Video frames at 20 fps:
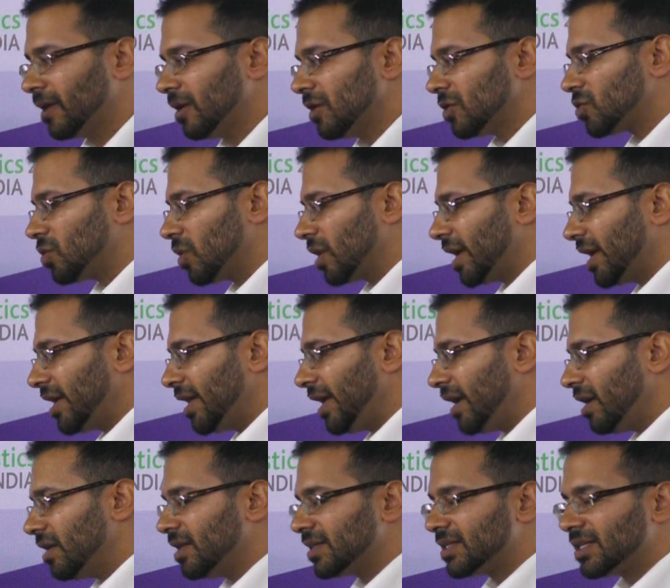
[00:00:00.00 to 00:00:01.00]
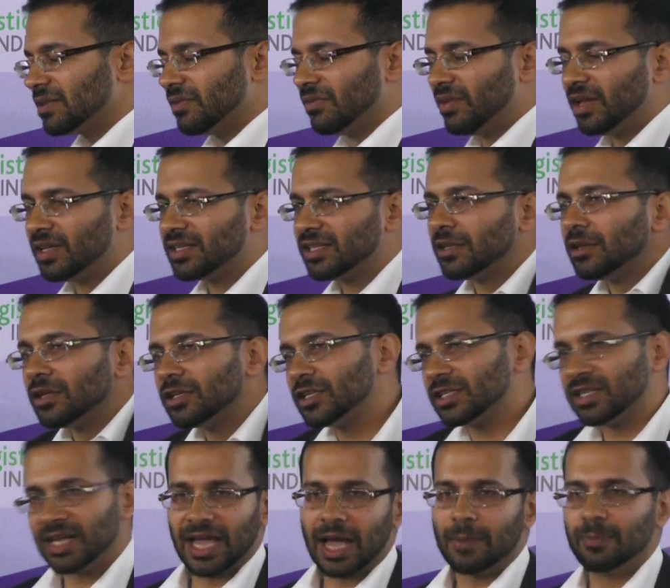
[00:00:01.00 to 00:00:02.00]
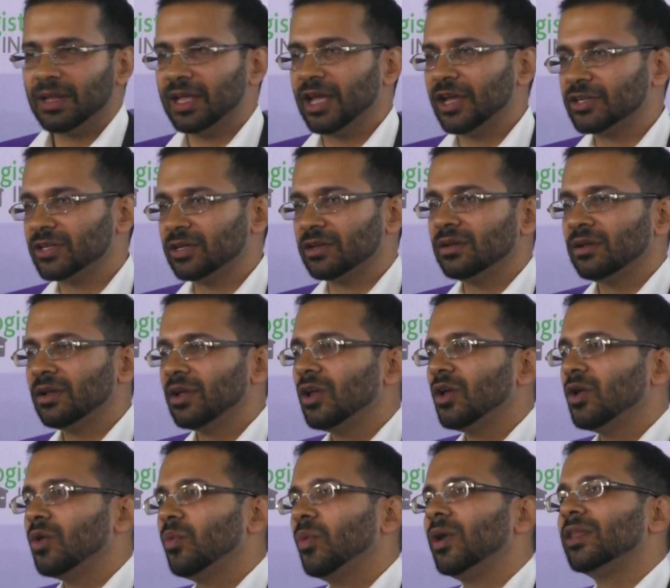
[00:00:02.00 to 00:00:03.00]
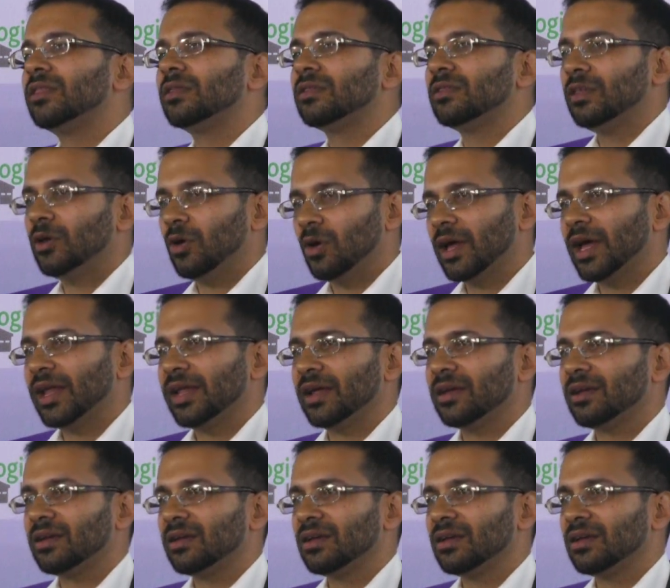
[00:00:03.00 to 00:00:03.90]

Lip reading: So again here, this is a very synergistic application with the organic